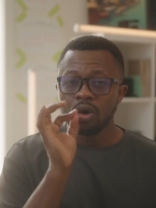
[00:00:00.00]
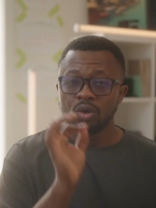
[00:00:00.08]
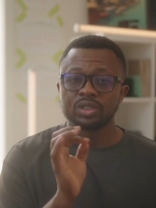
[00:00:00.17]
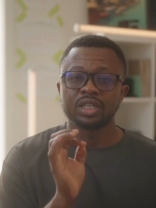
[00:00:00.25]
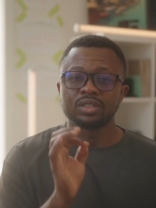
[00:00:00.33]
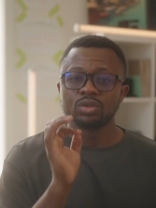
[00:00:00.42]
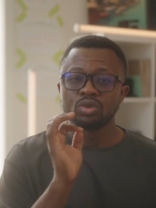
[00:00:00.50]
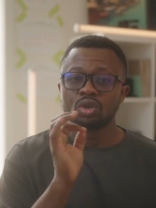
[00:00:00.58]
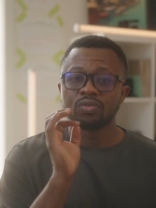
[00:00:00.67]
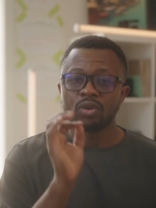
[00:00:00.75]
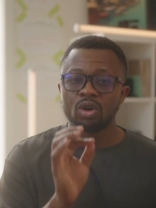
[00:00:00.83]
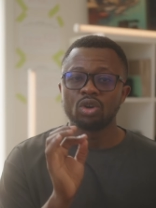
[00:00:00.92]
under the hood
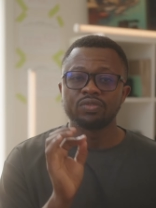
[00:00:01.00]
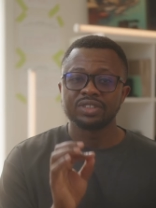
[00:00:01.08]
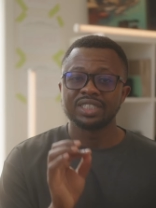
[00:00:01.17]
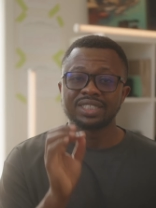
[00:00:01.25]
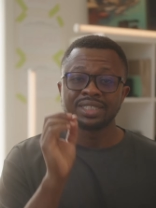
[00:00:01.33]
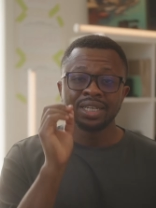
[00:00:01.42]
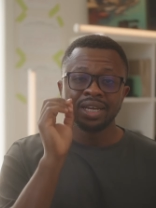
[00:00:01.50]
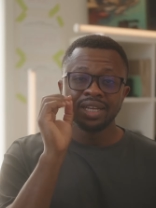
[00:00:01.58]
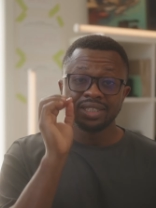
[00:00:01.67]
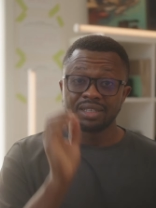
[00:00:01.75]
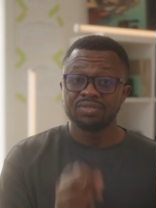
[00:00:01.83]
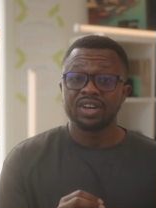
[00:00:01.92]
of all of these
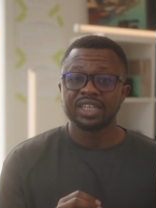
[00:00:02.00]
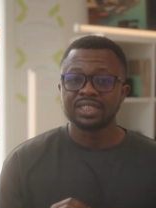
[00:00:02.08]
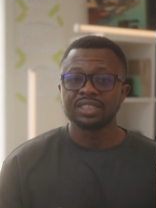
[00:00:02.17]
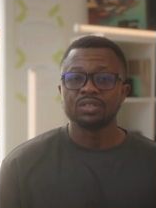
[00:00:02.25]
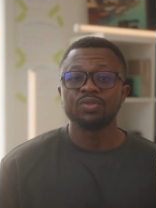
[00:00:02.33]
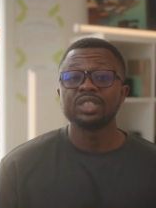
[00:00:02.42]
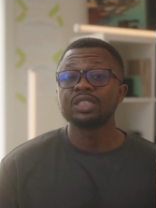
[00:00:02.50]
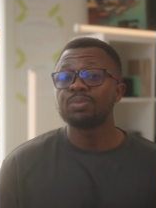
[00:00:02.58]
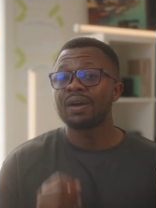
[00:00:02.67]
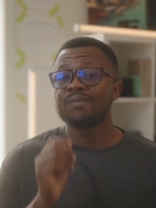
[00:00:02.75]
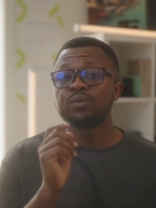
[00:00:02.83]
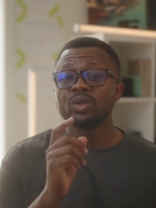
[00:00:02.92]
devices. For the
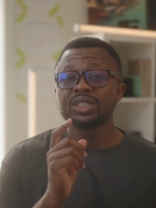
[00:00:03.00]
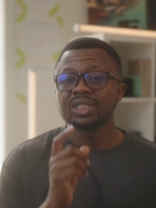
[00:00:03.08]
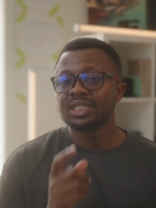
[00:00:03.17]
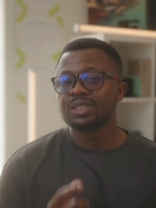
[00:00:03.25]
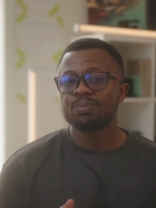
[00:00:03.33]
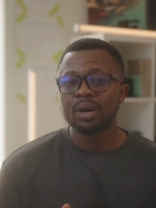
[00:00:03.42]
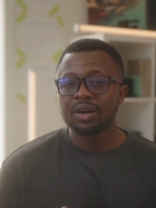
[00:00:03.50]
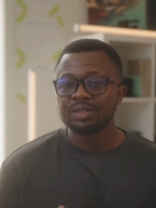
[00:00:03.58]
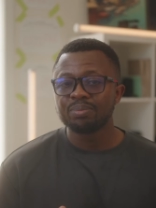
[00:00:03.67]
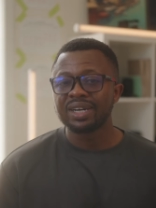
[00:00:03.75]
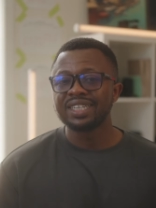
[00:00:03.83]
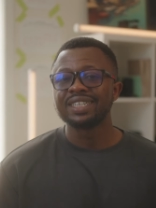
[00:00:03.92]
Spark 40, is powered
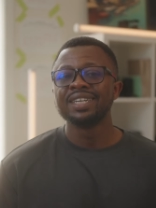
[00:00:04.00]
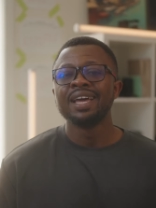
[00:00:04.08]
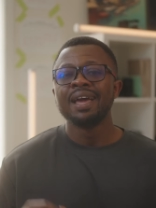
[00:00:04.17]
by the